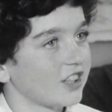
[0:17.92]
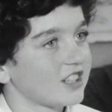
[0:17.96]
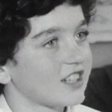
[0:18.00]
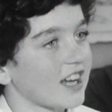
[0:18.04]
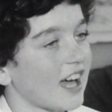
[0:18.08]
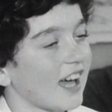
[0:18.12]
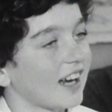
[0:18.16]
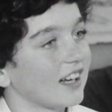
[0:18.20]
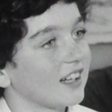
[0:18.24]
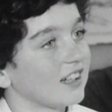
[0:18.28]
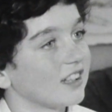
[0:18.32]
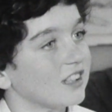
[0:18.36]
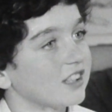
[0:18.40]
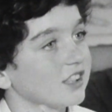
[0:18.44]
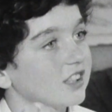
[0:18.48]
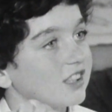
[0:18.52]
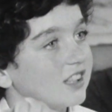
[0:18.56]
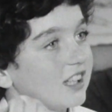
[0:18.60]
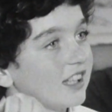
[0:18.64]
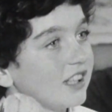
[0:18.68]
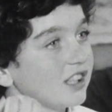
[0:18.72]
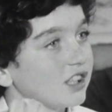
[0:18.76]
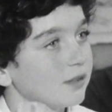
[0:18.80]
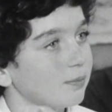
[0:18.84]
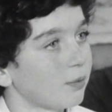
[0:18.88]
channel to
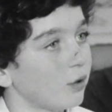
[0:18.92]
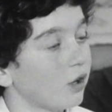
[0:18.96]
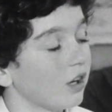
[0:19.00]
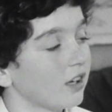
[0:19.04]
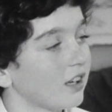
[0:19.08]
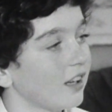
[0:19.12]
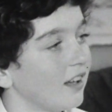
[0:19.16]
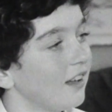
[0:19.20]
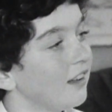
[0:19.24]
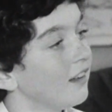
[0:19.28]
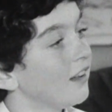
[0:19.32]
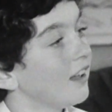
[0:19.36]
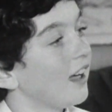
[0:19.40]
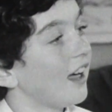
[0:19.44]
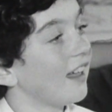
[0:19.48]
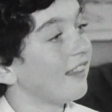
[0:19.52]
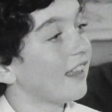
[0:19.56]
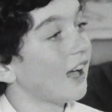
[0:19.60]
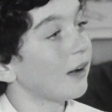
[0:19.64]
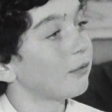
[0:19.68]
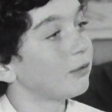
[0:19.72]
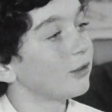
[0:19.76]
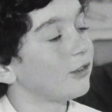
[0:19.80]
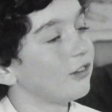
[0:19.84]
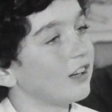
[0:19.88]
see sport. And
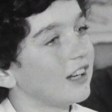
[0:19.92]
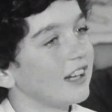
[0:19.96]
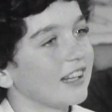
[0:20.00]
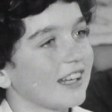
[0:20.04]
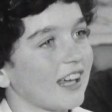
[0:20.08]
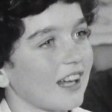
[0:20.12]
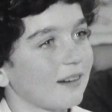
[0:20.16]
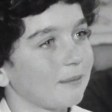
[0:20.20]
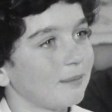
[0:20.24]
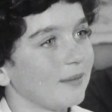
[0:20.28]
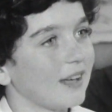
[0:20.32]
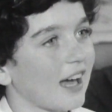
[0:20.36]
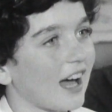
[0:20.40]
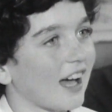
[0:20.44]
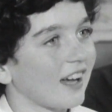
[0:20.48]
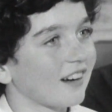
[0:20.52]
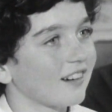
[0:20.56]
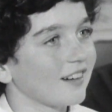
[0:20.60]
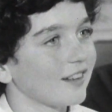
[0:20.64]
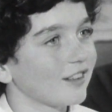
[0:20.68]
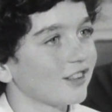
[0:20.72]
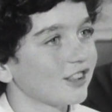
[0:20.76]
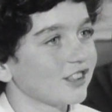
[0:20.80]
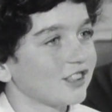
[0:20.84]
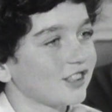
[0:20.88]
that would really get me
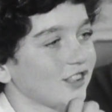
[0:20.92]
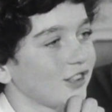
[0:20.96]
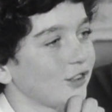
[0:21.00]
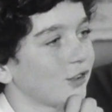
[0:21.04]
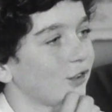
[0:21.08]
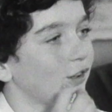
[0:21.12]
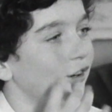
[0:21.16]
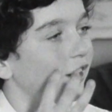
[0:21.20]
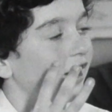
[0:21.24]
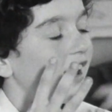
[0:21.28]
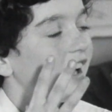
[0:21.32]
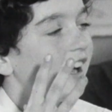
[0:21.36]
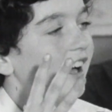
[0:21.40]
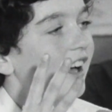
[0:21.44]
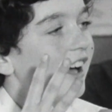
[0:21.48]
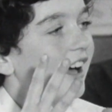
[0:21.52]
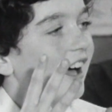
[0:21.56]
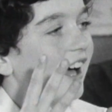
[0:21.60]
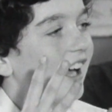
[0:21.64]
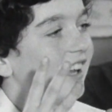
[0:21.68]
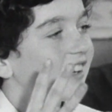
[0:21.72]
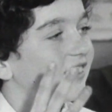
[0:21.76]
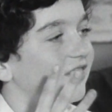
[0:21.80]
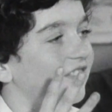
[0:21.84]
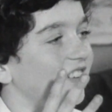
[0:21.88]
angry because, you know,
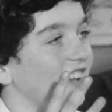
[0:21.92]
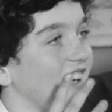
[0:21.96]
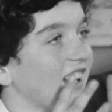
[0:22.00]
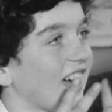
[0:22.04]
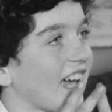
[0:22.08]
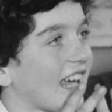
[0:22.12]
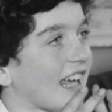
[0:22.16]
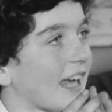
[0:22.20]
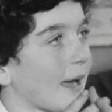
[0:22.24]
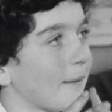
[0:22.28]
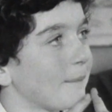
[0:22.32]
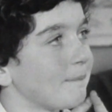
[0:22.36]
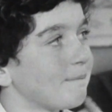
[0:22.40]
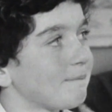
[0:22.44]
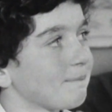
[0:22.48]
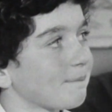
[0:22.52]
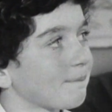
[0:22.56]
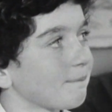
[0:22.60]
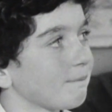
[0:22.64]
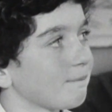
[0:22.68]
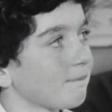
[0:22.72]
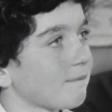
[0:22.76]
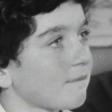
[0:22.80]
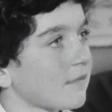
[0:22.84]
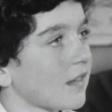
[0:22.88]
I'd feel like,
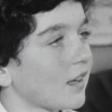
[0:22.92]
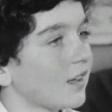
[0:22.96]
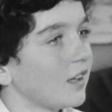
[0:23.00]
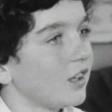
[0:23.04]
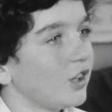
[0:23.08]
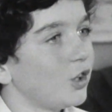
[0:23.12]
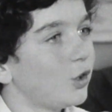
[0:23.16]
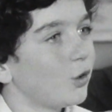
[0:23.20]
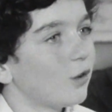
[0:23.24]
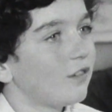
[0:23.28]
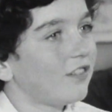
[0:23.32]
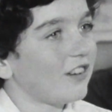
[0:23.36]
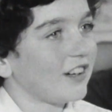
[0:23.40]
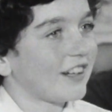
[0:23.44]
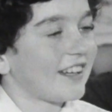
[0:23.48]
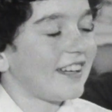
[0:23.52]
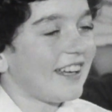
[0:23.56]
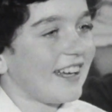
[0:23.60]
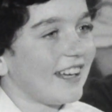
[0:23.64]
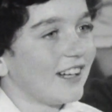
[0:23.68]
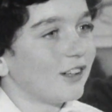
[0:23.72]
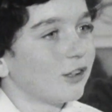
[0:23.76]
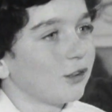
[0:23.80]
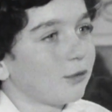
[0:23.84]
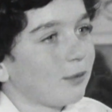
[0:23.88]
you know, a
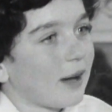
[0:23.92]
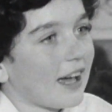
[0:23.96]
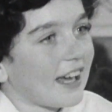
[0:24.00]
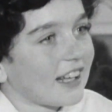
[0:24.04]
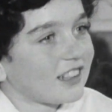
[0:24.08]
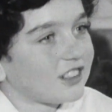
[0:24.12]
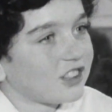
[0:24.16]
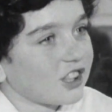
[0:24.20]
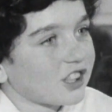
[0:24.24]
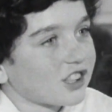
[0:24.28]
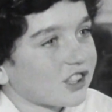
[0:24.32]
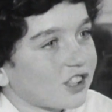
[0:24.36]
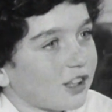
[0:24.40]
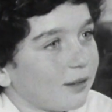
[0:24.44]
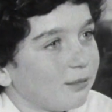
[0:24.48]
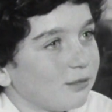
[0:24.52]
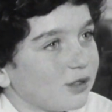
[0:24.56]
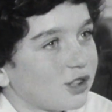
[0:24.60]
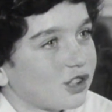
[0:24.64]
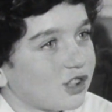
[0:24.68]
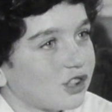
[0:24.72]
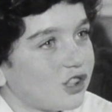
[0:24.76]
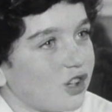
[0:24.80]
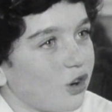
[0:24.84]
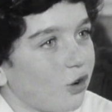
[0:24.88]
volcano where it just comes
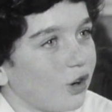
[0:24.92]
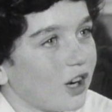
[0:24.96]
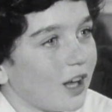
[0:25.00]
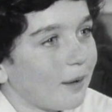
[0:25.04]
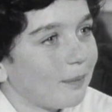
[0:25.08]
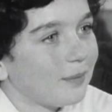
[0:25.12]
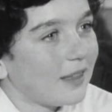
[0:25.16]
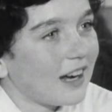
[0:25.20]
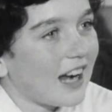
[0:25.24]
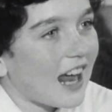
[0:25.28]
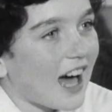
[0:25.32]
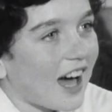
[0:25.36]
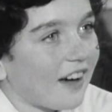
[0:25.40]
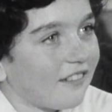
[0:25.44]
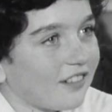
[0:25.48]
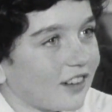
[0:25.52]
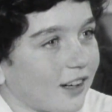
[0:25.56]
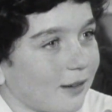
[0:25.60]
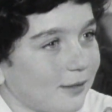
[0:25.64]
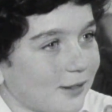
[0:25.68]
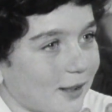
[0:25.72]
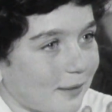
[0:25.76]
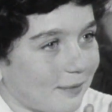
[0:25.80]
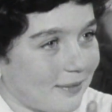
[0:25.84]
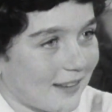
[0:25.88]
slowly up the lava,
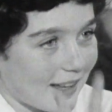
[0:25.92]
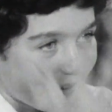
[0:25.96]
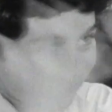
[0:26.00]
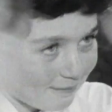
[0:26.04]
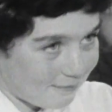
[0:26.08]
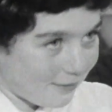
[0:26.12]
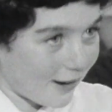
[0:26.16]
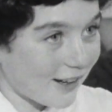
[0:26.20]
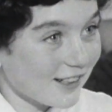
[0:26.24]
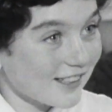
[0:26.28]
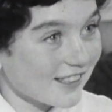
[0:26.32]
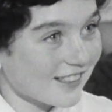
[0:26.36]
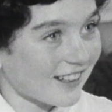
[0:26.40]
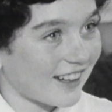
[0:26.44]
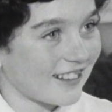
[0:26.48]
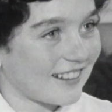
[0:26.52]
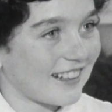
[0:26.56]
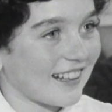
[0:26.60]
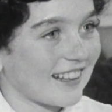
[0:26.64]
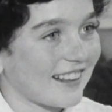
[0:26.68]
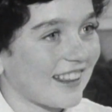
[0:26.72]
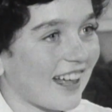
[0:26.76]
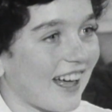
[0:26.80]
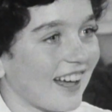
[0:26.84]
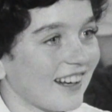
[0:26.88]
comes up and then bursts out
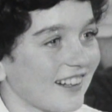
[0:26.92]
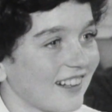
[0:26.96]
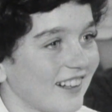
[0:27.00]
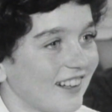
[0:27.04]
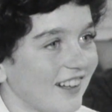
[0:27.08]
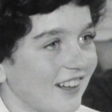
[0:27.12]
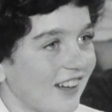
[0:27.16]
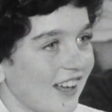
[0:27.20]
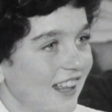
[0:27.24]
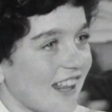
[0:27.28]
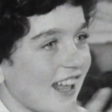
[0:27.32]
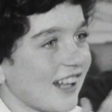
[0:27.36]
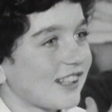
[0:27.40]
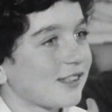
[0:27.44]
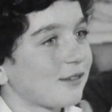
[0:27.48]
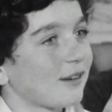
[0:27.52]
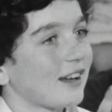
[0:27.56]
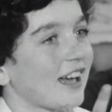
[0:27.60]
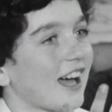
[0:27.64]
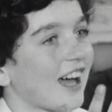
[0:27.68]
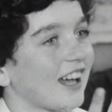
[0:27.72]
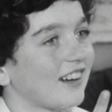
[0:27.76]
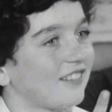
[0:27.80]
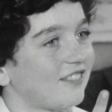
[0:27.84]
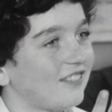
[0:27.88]
like that. That's the way
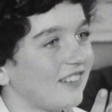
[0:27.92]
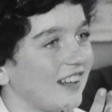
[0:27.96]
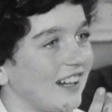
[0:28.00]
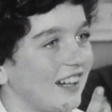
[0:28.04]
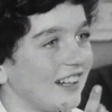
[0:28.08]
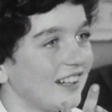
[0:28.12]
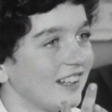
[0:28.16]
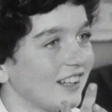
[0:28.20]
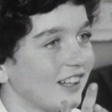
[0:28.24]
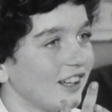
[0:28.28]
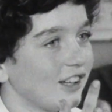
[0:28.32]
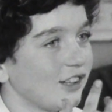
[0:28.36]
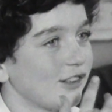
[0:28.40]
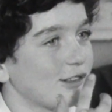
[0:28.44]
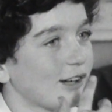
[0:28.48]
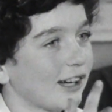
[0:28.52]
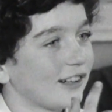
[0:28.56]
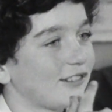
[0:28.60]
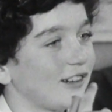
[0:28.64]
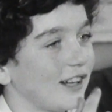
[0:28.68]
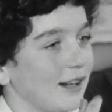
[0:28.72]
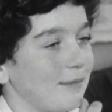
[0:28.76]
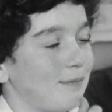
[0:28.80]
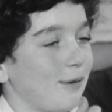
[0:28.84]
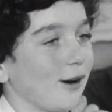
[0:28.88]
I'd feel. You know, I'd
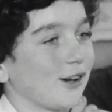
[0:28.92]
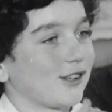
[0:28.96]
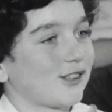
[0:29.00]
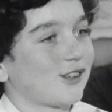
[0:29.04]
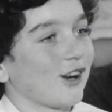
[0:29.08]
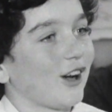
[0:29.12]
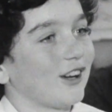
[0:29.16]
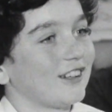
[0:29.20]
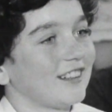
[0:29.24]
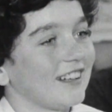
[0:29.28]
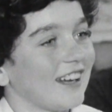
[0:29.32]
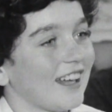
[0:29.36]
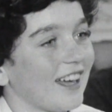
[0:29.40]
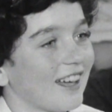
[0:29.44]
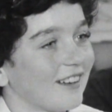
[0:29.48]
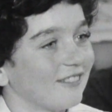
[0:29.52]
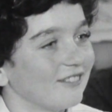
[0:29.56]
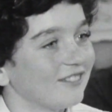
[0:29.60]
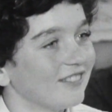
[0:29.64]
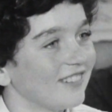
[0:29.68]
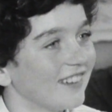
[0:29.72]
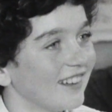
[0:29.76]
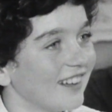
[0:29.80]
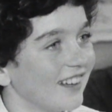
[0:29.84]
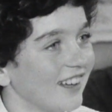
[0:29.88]
really burst out in
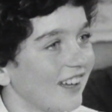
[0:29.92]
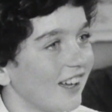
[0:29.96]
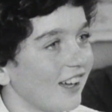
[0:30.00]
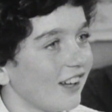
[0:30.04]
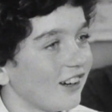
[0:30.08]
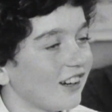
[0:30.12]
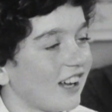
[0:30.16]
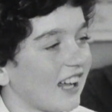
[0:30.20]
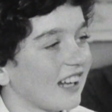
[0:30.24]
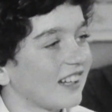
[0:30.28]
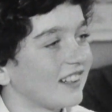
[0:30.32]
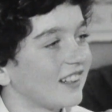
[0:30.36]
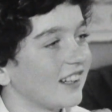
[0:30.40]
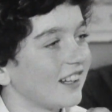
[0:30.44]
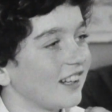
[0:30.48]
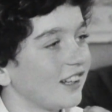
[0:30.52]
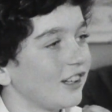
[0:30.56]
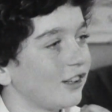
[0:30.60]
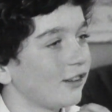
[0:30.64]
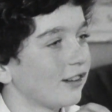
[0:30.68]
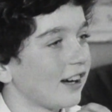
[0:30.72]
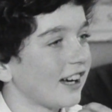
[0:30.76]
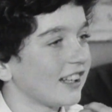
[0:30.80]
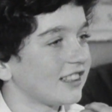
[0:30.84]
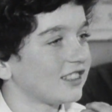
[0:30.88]
him.
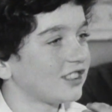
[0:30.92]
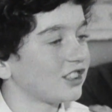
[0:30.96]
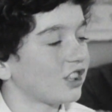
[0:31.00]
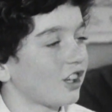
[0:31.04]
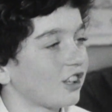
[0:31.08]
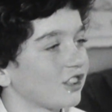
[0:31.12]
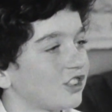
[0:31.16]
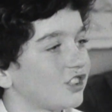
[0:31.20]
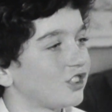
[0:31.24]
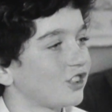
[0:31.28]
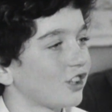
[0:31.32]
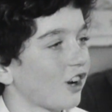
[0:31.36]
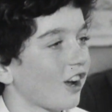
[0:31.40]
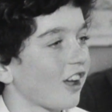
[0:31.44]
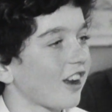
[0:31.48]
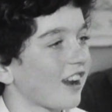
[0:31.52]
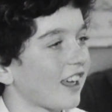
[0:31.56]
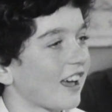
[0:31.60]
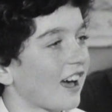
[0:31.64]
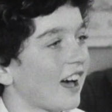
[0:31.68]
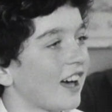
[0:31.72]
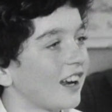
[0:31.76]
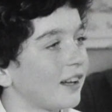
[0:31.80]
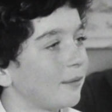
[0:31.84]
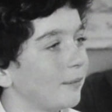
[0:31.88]
I'd start
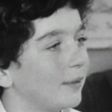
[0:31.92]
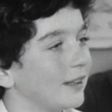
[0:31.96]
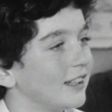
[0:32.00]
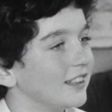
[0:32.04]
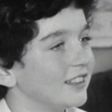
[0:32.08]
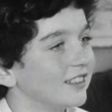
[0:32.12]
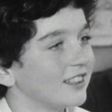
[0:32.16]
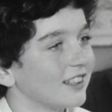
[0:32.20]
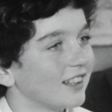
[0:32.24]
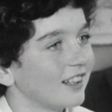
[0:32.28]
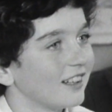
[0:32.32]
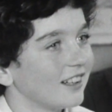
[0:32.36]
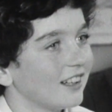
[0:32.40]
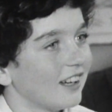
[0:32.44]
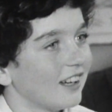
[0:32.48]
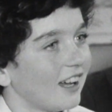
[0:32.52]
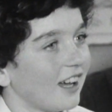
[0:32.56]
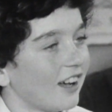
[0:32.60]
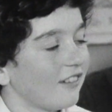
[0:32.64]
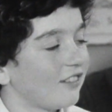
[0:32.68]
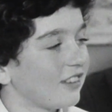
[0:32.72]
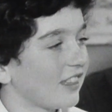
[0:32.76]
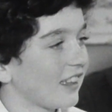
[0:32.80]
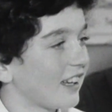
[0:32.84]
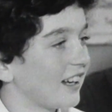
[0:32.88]
shouting at him and
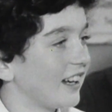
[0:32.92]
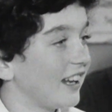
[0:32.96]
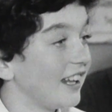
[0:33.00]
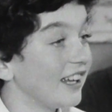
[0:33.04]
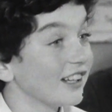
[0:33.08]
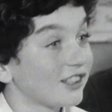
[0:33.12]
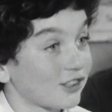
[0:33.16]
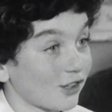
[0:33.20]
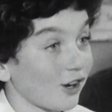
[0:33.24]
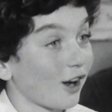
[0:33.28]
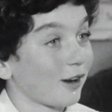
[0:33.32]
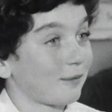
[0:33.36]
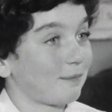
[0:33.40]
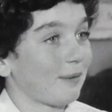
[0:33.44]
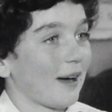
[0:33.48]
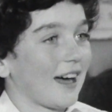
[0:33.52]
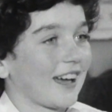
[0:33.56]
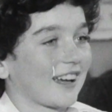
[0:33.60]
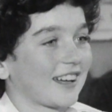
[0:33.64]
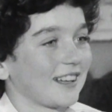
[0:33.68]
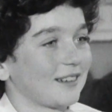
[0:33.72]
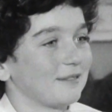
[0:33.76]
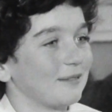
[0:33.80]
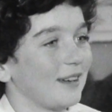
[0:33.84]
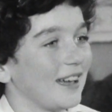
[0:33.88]
everything, and he'd shout
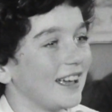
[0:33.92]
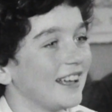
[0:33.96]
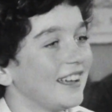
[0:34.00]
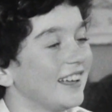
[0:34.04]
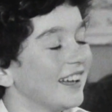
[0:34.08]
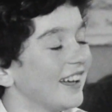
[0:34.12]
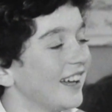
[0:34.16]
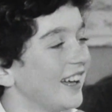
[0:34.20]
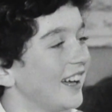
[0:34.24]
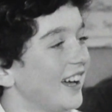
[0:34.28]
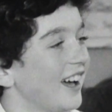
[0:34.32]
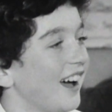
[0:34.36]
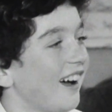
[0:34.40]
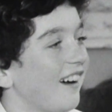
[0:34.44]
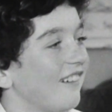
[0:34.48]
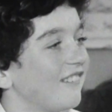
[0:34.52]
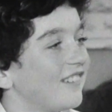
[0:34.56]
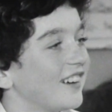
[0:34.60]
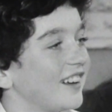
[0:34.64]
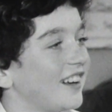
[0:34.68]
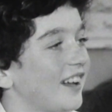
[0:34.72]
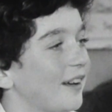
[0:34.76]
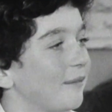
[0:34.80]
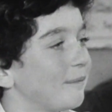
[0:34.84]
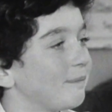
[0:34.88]
back at me.
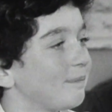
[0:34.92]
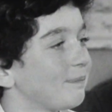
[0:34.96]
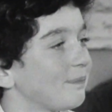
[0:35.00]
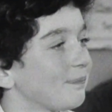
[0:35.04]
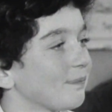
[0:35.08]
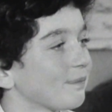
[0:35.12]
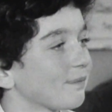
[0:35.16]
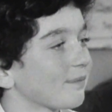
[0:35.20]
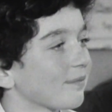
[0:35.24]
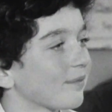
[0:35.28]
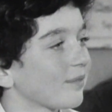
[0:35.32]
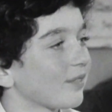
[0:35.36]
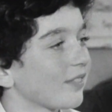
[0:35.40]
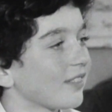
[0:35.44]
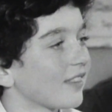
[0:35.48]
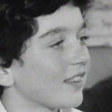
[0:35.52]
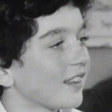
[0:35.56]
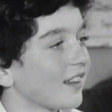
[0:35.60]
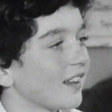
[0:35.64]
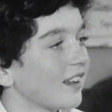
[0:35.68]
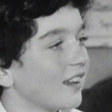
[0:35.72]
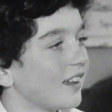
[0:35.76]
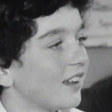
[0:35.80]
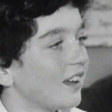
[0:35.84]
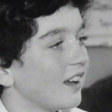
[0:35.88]
But
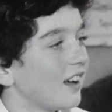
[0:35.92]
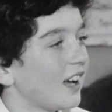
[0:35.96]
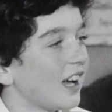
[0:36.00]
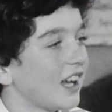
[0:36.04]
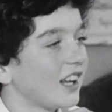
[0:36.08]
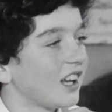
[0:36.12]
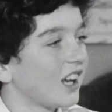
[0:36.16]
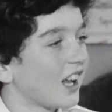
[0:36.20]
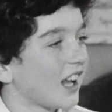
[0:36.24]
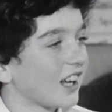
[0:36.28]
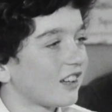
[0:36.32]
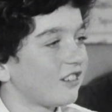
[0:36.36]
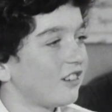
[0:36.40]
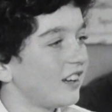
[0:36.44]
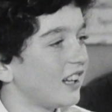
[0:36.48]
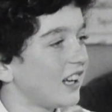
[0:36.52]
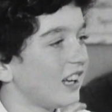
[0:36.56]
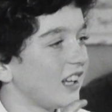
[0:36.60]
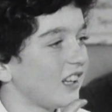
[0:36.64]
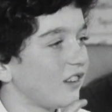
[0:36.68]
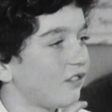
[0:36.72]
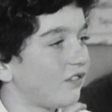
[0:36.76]
I'd really